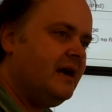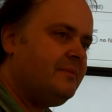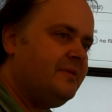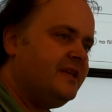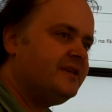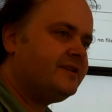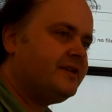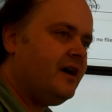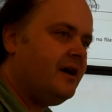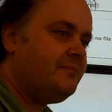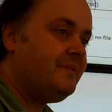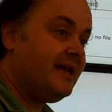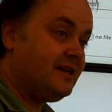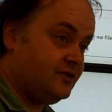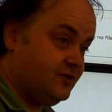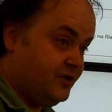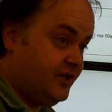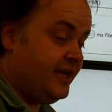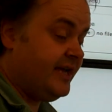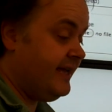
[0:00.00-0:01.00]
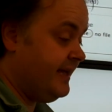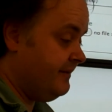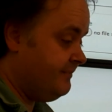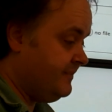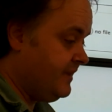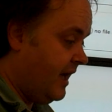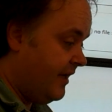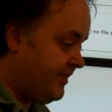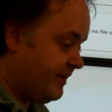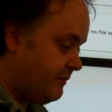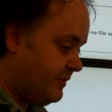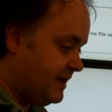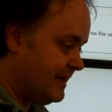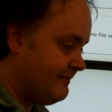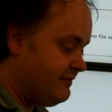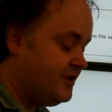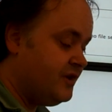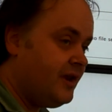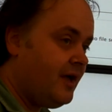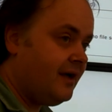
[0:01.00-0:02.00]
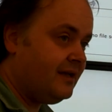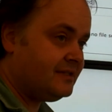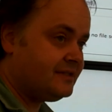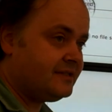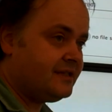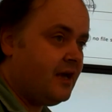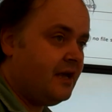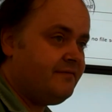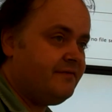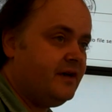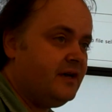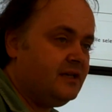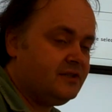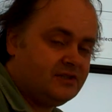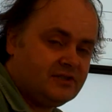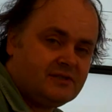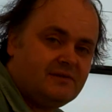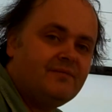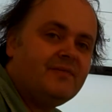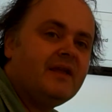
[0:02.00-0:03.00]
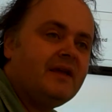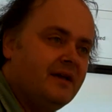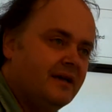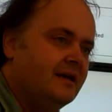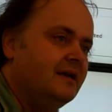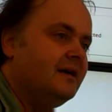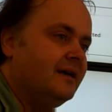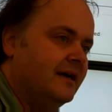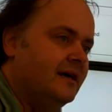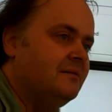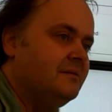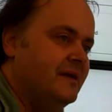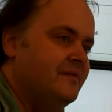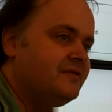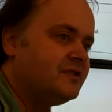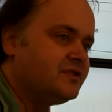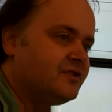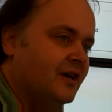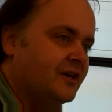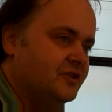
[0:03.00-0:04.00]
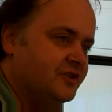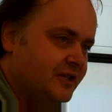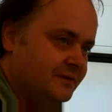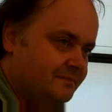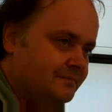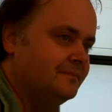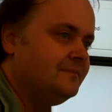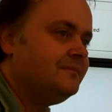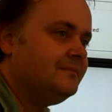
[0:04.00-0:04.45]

This time next year, I think we could have a nice, diverse infrastructure.